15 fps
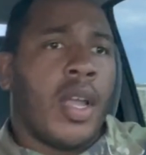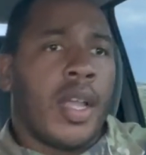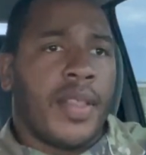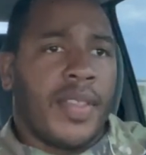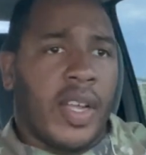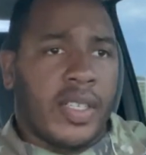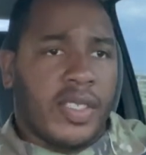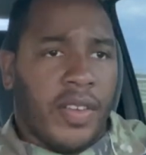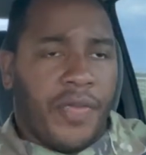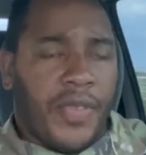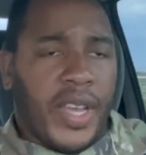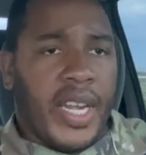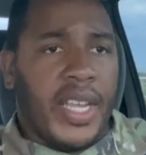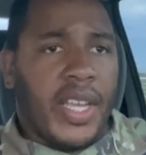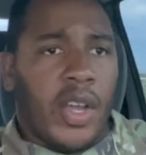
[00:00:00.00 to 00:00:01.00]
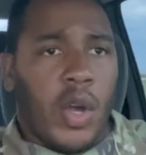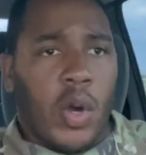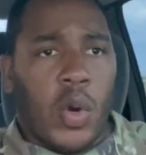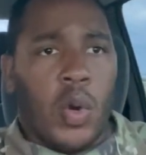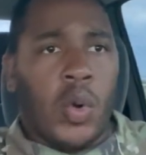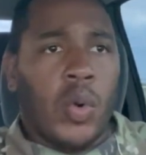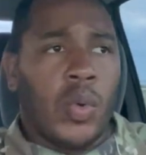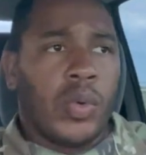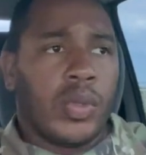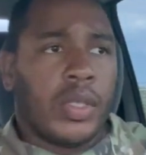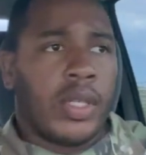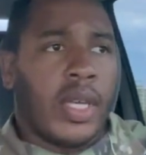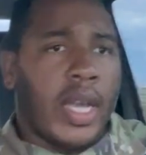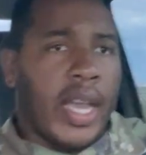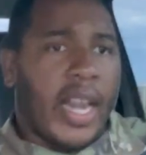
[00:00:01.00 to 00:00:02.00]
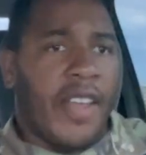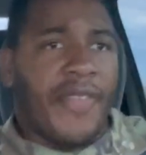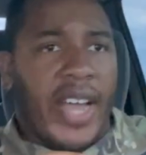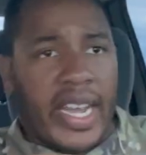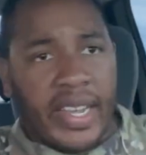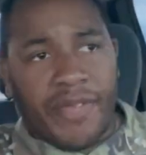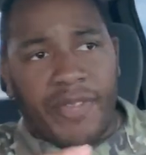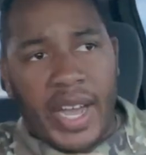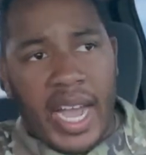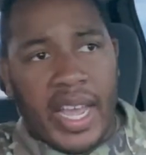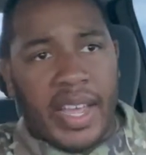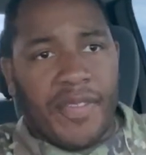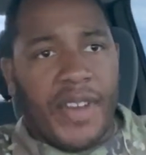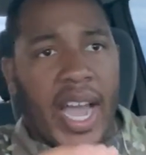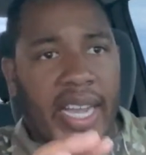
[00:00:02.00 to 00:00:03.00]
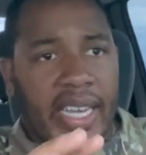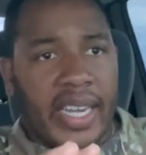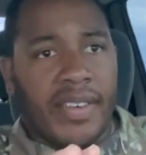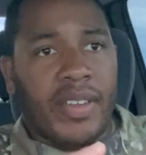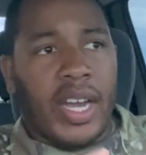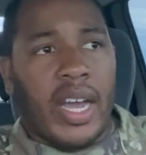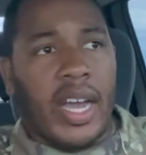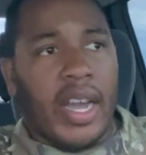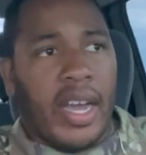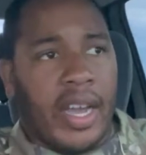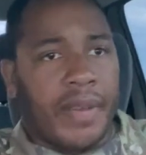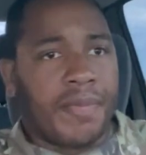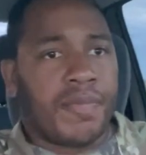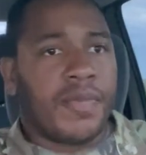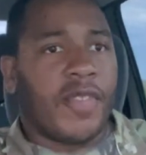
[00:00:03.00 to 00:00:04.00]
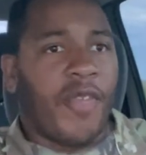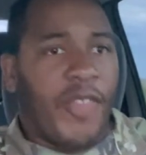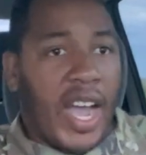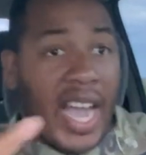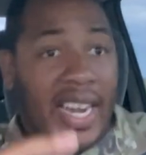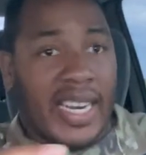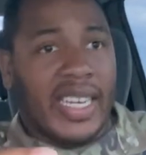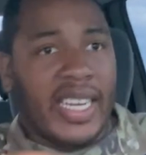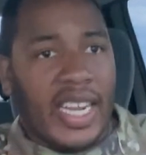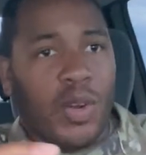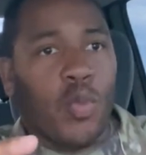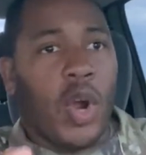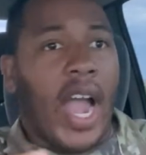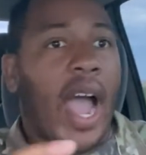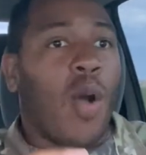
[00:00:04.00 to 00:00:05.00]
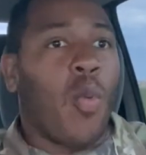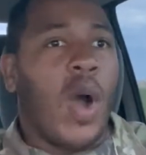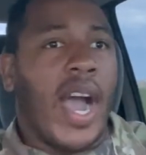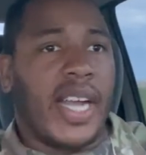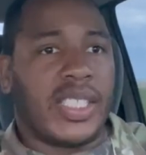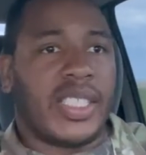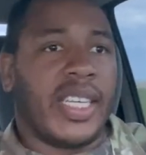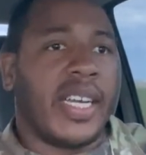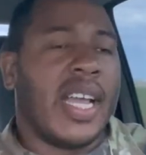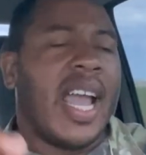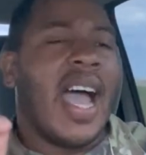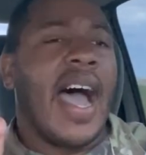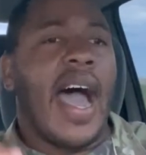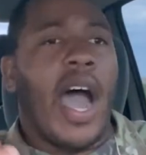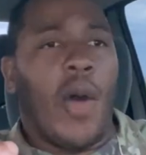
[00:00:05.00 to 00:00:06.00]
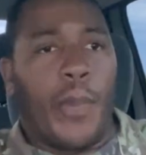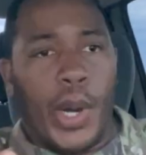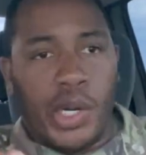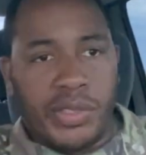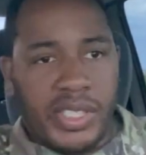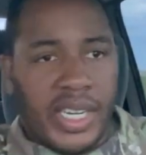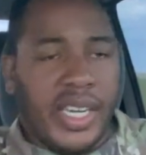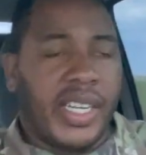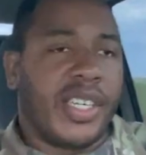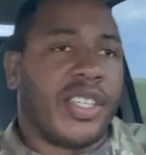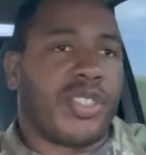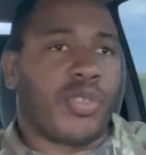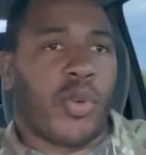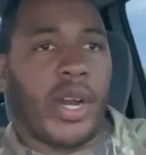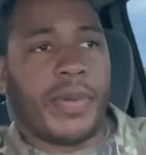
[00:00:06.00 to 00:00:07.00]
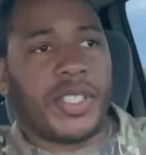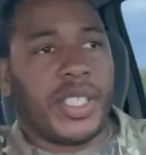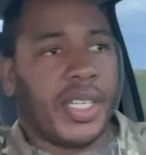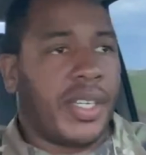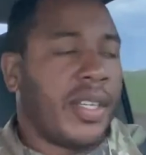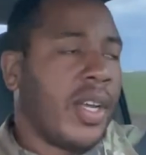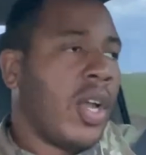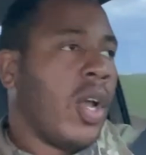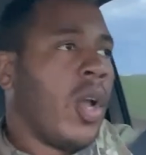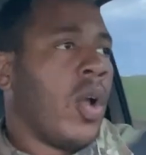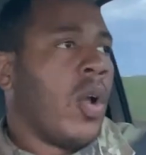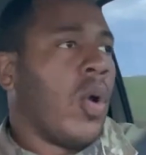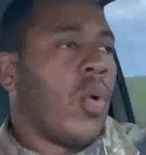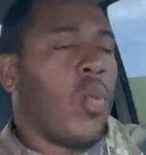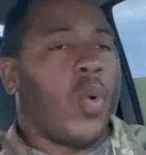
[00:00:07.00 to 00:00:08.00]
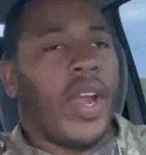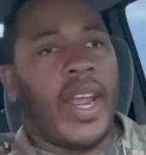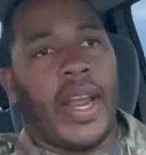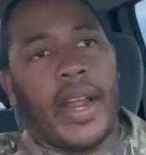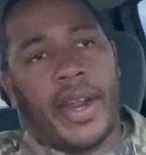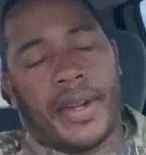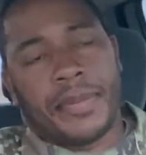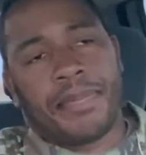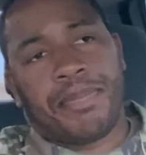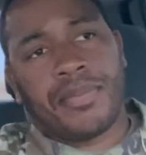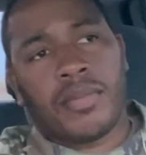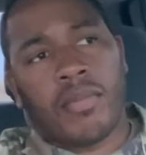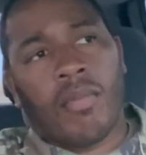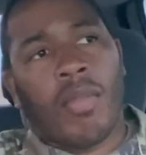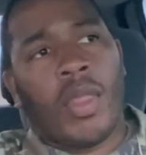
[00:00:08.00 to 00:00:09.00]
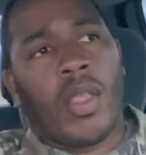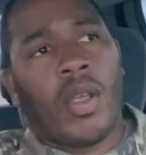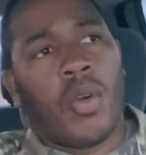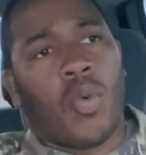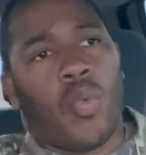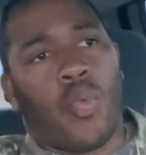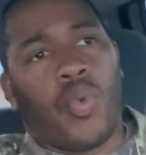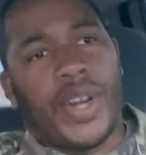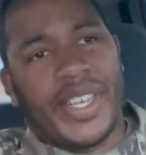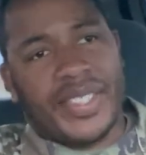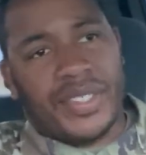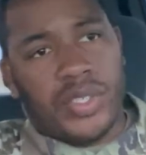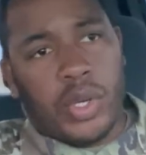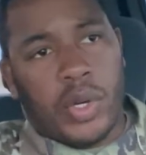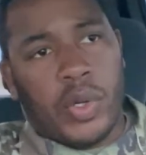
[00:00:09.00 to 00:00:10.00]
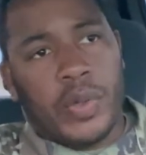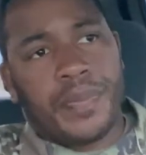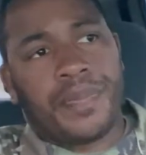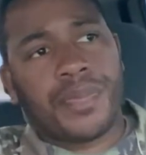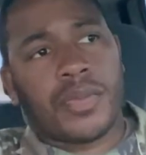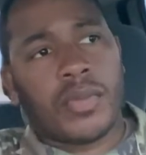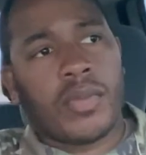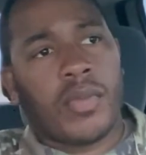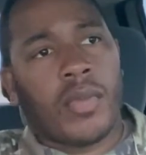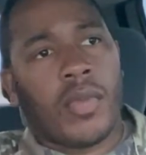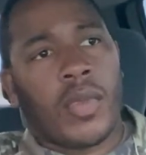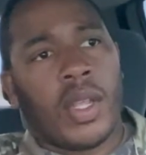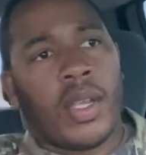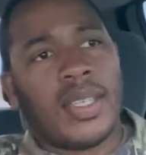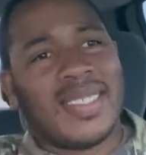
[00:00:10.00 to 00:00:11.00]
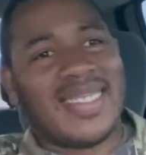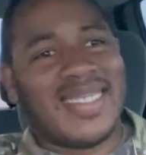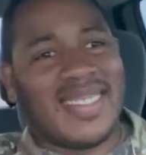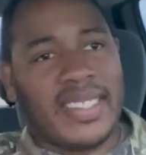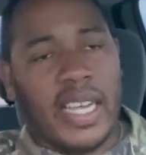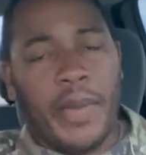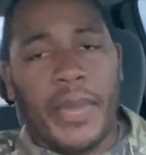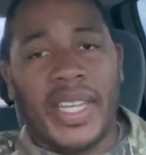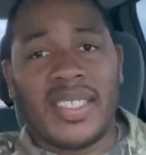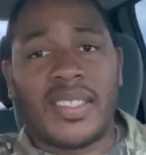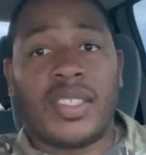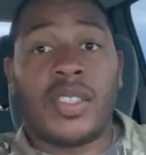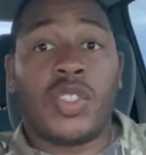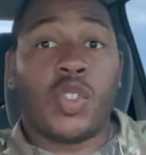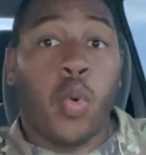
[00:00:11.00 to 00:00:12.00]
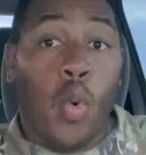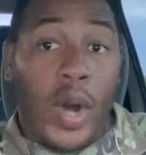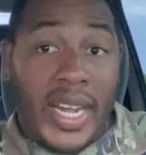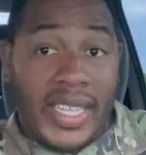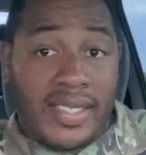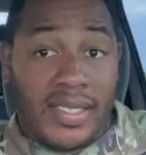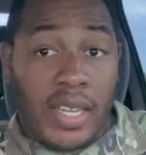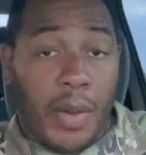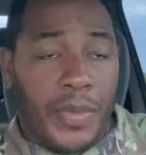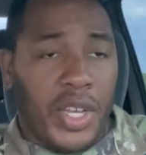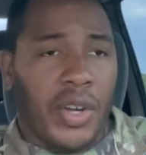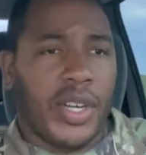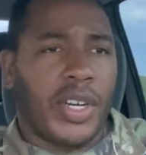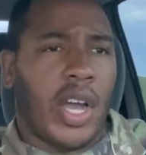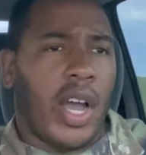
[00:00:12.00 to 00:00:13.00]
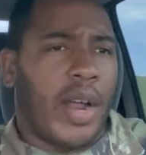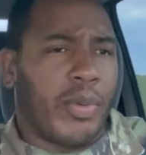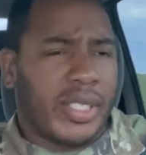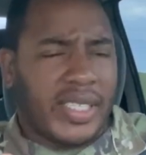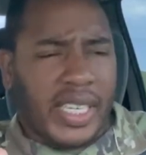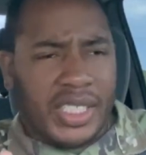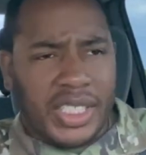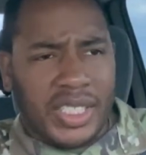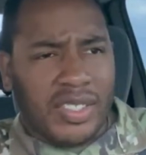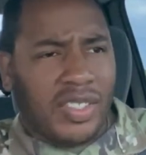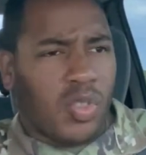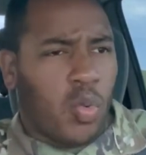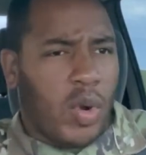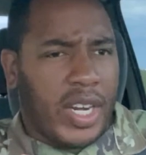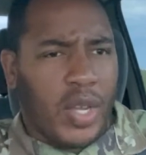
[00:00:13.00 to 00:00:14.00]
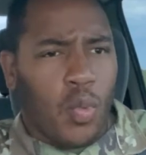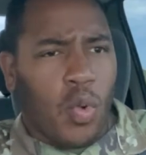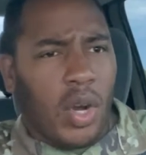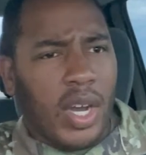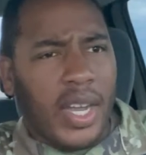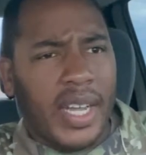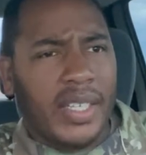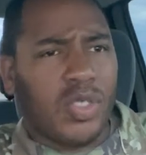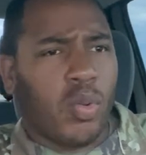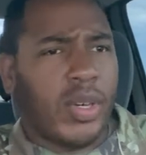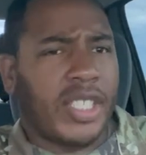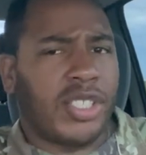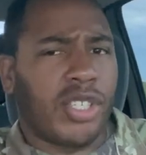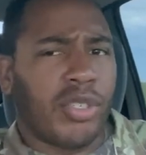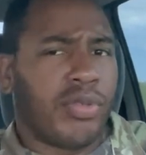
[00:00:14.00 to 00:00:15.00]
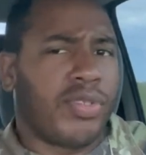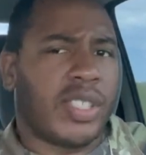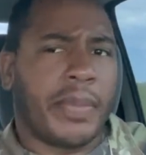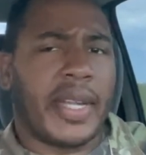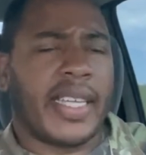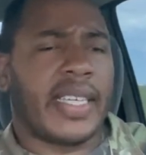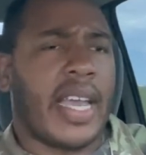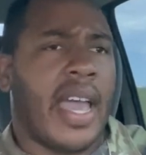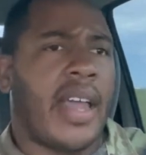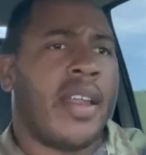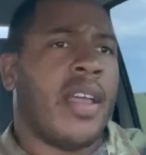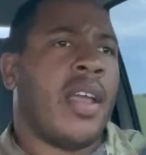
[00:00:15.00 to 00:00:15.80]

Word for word: there's a video, and if I can find if I can uh, find the link where I watched it, I'll post it in the description. Where Russell Simmons, 20 some year daughter, I want to say she's 21, 22, something like that